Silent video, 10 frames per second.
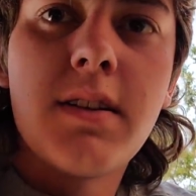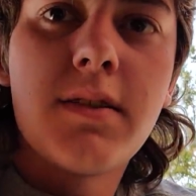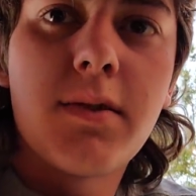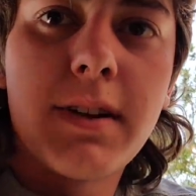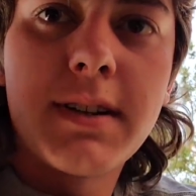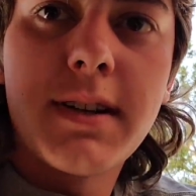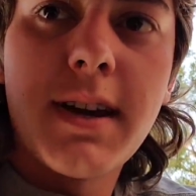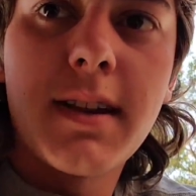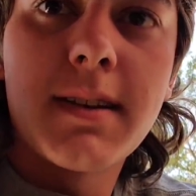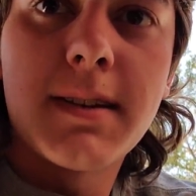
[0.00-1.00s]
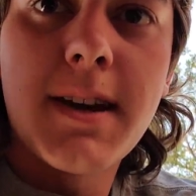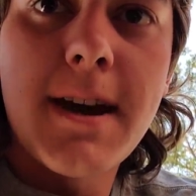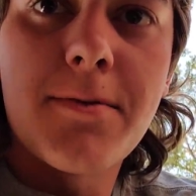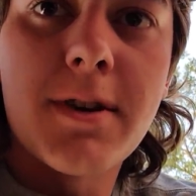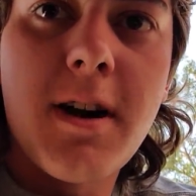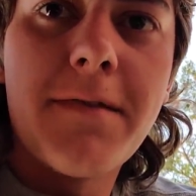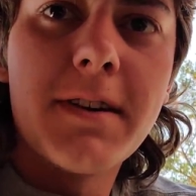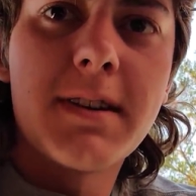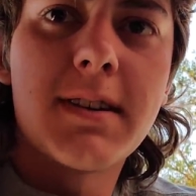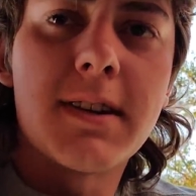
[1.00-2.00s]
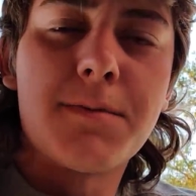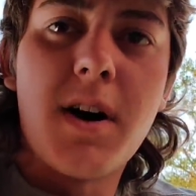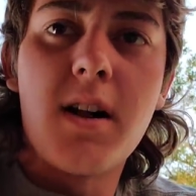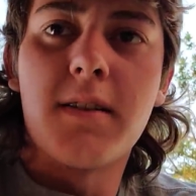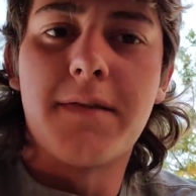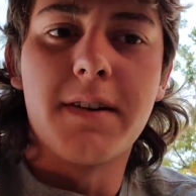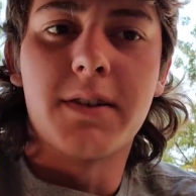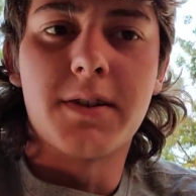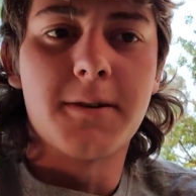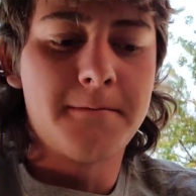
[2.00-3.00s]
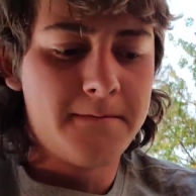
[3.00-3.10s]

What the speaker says: So let's take this tap one off. This is the smaller filter.